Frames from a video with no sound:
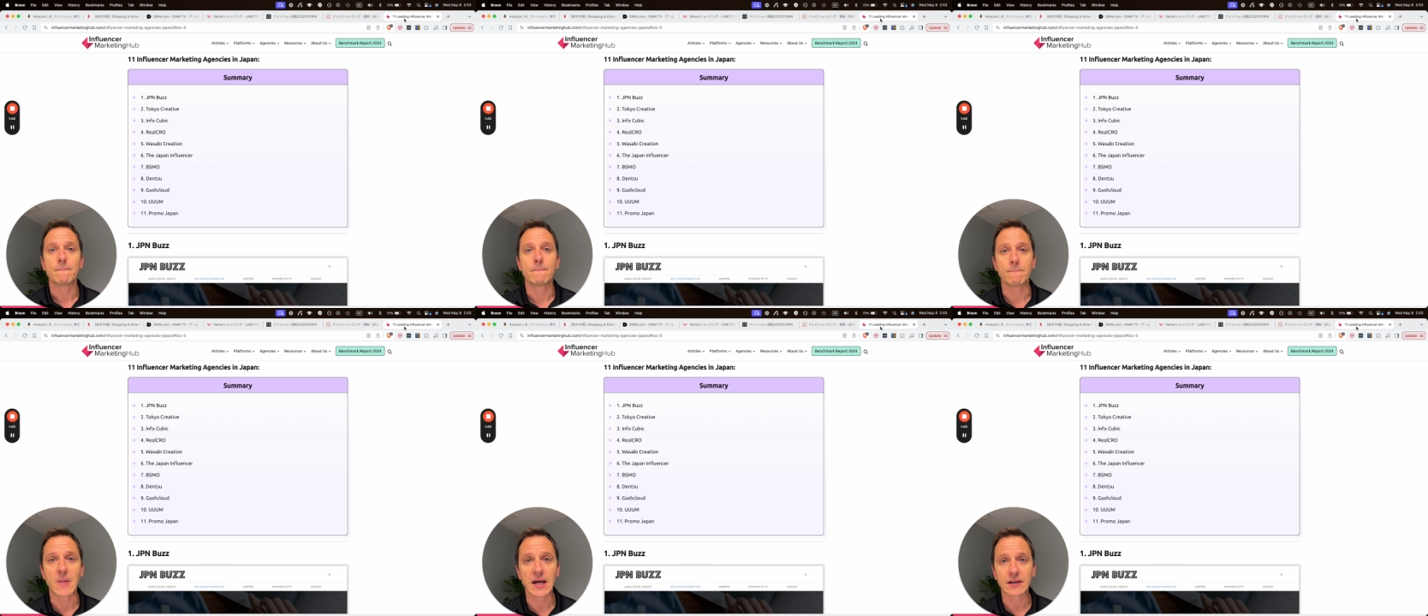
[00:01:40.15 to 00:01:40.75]

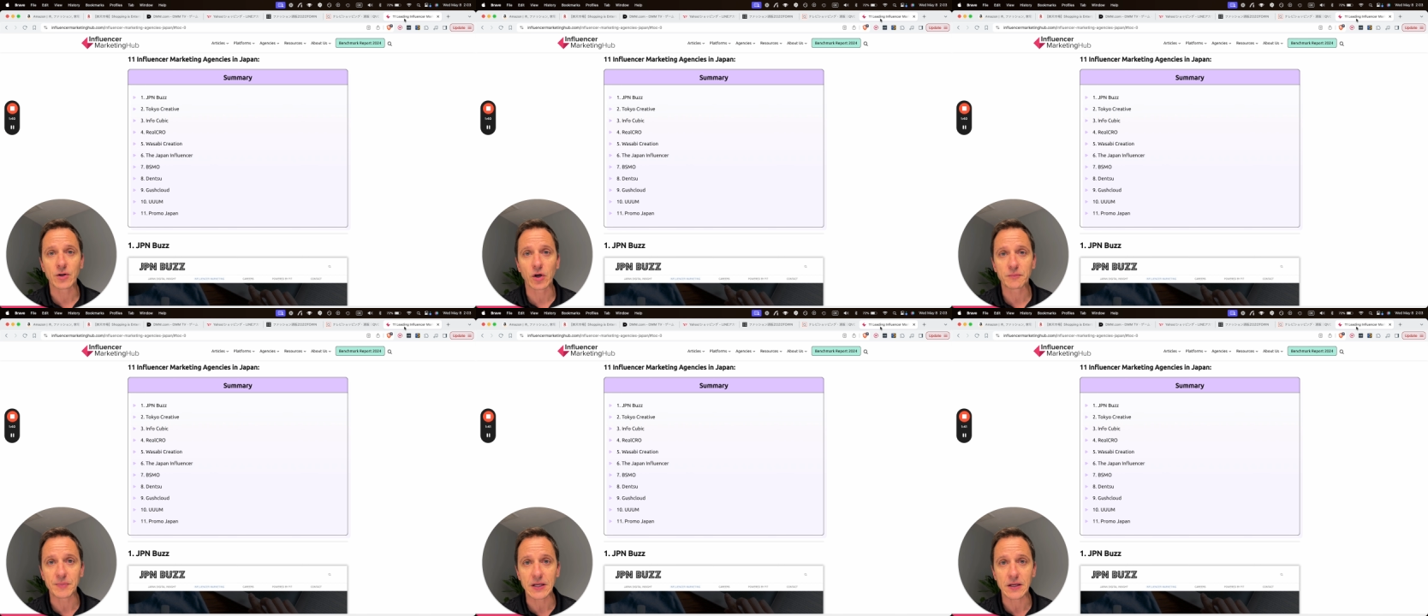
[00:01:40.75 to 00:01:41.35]
might
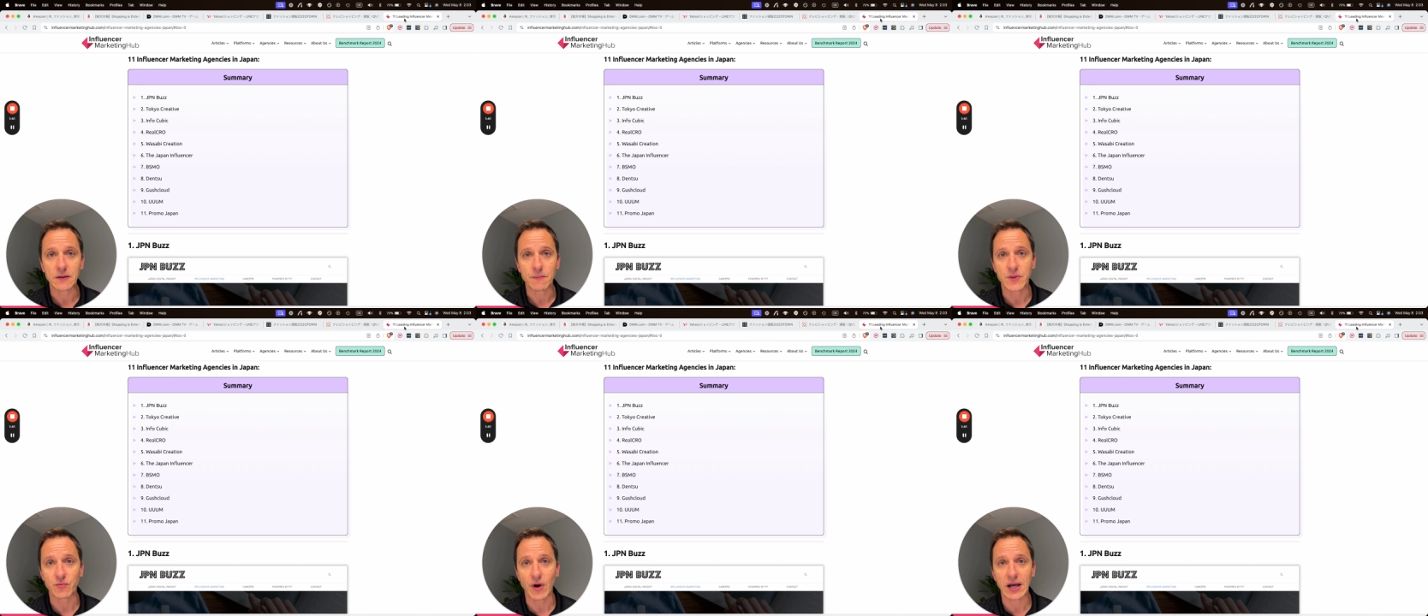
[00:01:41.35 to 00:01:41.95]
not be
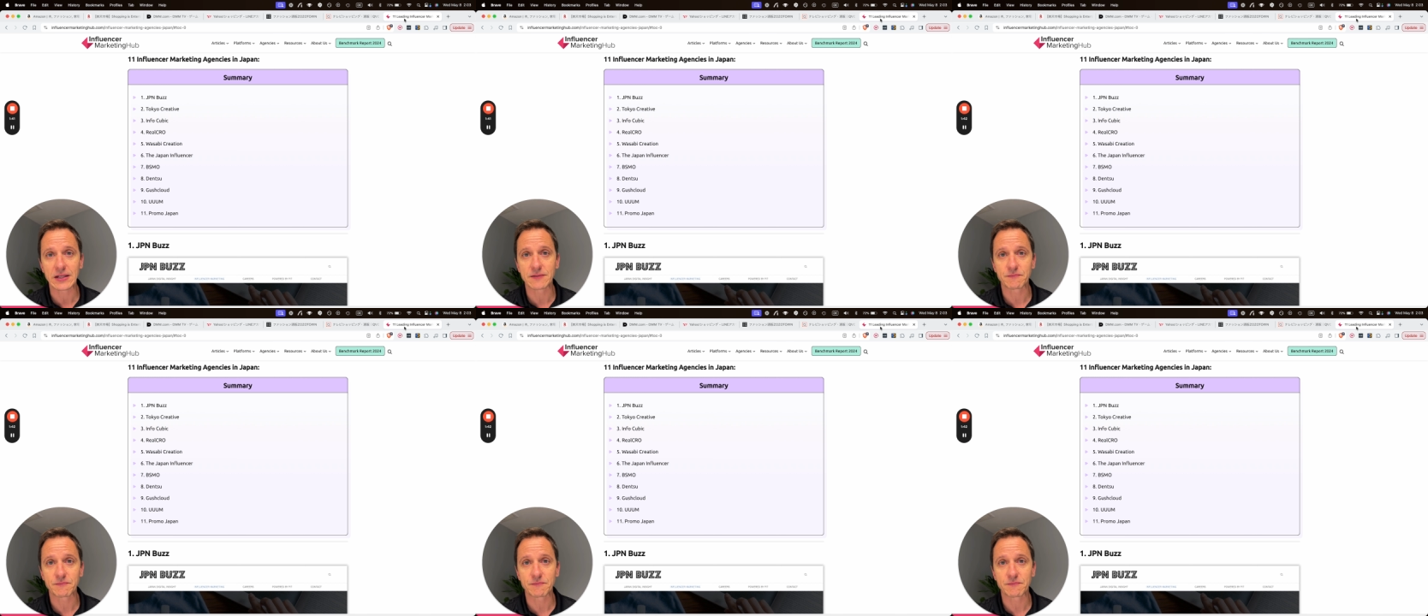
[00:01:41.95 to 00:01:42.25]
the right